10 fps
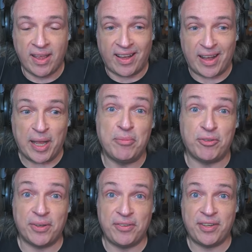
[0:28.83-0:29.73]
I am
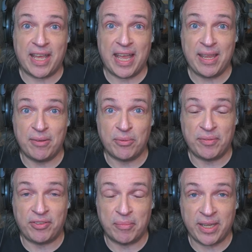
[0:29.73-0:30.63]
joined today
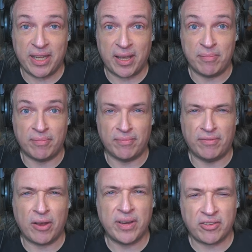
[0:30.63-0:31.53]
with somebody I'm
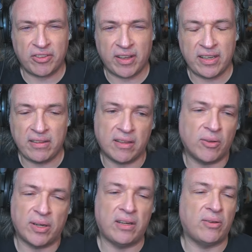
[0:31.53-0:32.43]
very excited,
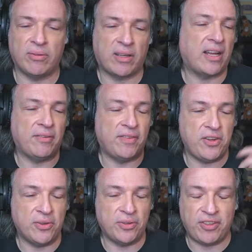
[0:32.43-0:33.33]
though a little kind of a
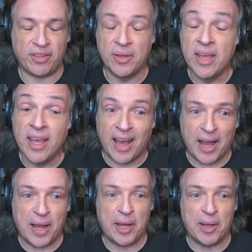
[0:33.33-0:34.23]
new to,
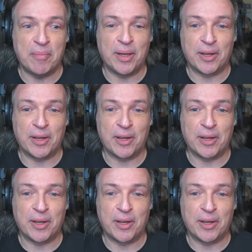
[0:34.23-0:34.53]
um,